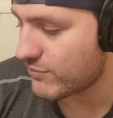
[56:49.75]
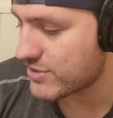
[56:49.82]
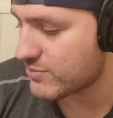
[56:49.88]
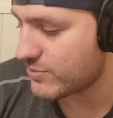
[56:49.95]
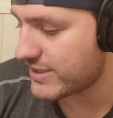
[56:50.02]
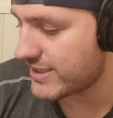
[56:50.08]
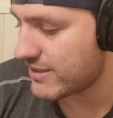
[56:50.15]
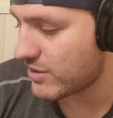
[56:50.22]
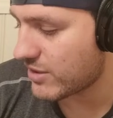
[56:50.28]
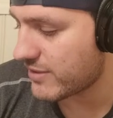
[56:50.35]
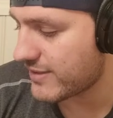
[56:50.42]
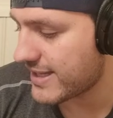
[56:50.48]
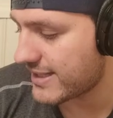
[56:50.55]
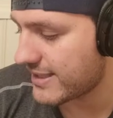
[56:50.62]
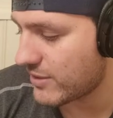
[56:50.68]
Once we get all
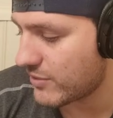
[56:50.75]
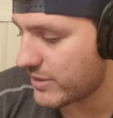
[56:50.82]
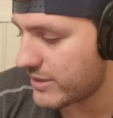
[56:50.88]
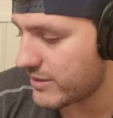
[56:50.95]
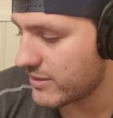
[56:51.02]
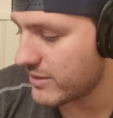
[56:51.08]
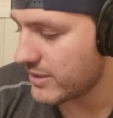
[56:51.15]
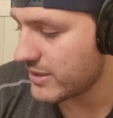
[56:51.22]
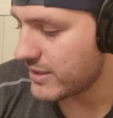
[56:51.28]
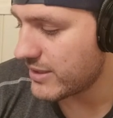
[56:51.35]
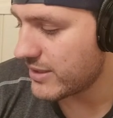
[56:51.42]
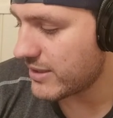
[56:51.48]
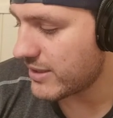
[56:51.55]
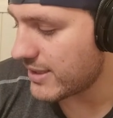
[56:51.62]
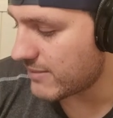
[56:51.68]
that going,
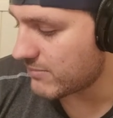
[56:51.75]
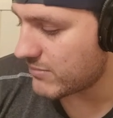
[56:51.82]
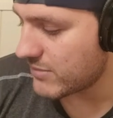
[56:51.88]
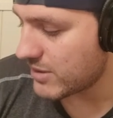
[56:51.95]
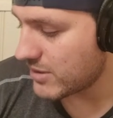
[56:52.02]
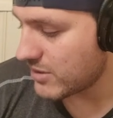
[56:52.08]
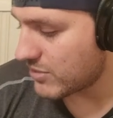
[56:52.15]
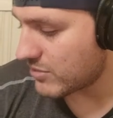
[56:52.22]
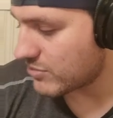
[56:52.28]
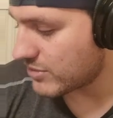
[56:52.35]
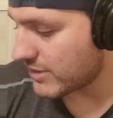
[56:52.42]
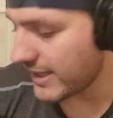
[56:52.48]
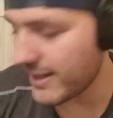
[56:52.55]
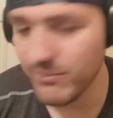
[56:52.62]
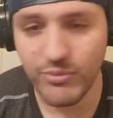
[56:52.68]
um,
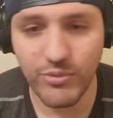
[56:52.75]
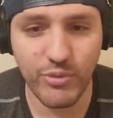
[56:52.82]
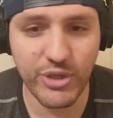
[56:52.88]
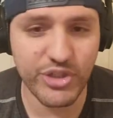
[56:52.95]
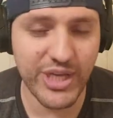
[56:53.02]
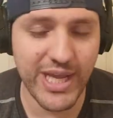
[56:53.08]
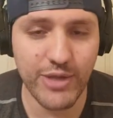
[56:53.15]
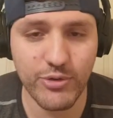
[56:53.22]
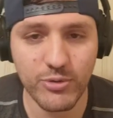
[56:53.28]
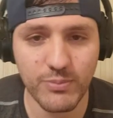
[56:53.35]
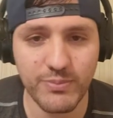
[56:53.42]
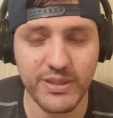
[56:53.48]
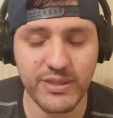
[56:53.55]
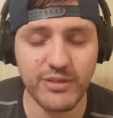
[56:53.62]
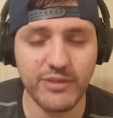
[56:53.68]
damn, watch out. It'll
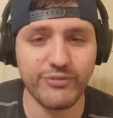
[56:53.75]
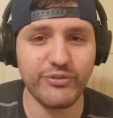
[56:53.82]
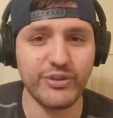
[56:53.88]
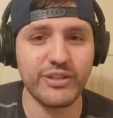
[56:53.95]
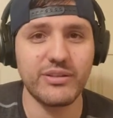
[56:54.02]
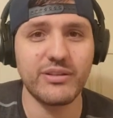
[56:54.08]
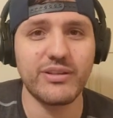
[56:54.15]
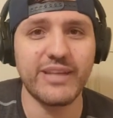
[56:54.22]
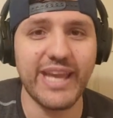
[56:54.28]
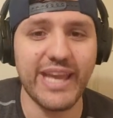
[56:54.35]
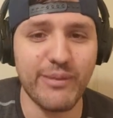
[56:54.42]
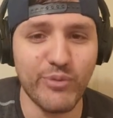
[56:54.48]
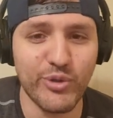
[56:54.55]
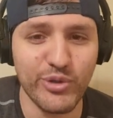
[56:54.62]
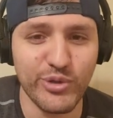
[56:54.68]
be a different game on